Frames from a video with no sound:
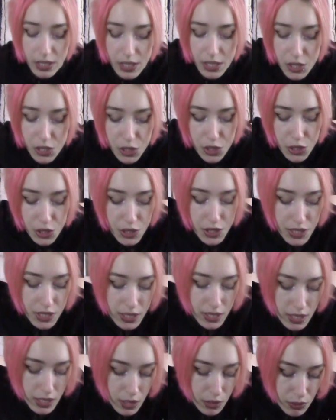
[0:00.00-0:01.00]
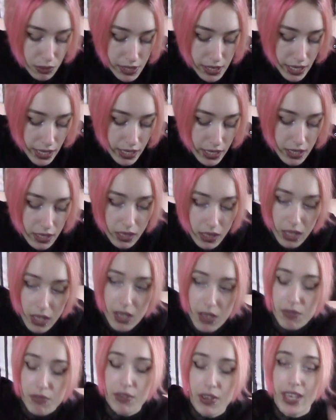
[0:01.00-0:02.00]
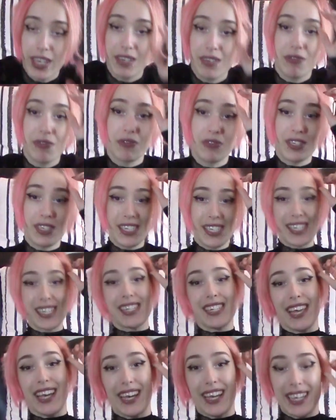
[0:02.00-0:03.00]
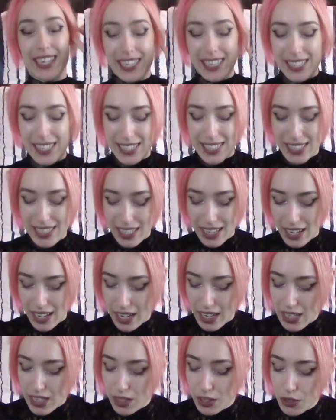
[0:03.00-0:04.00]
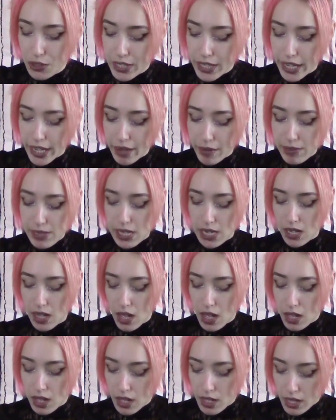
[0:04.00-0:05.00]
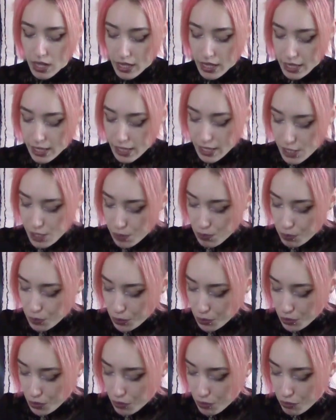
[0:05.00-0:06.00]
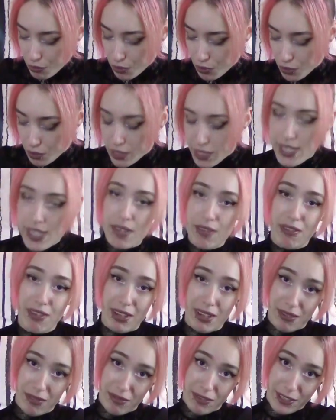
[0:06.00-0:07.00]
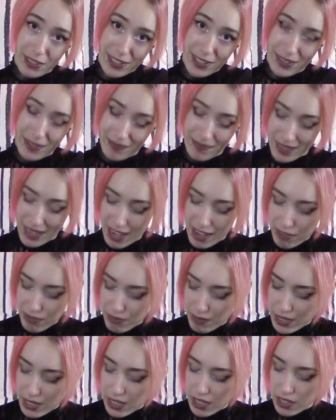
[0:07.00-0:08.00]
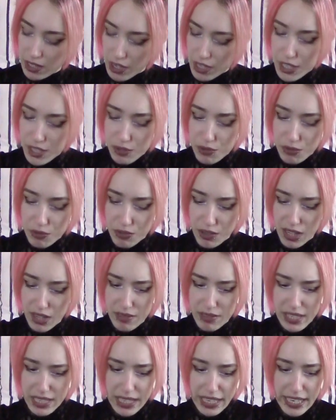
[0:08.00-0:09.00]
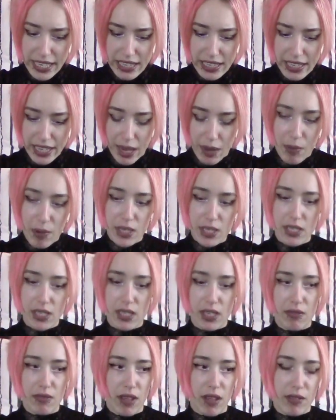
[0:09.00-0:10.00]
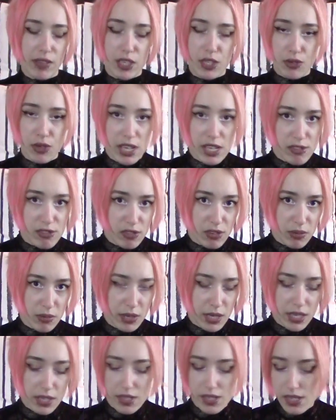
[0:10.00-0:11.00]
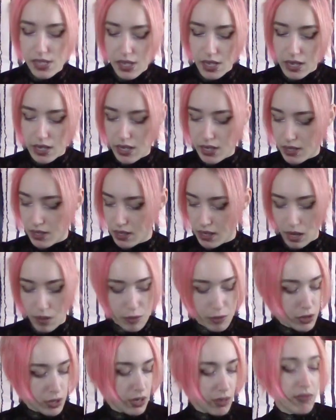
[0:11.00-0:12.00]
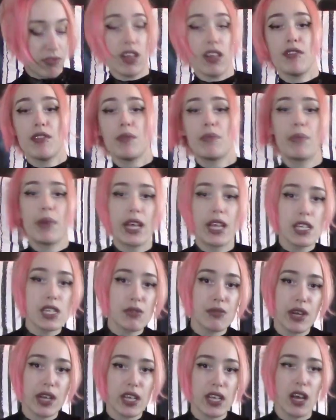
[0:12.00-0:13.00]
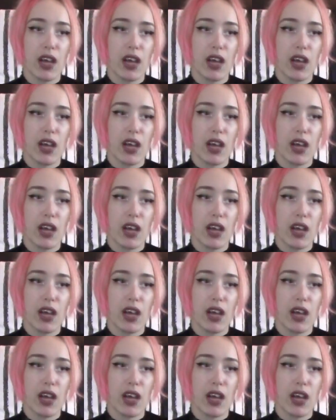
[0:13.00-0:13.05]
this shirt, it was like love at first sight. I looked at it and I was like, ah, it's beautiful, it's velvet. I've been a lot into velvet lately. I bought a velvet dress from Killstar. I'm using velvet pants right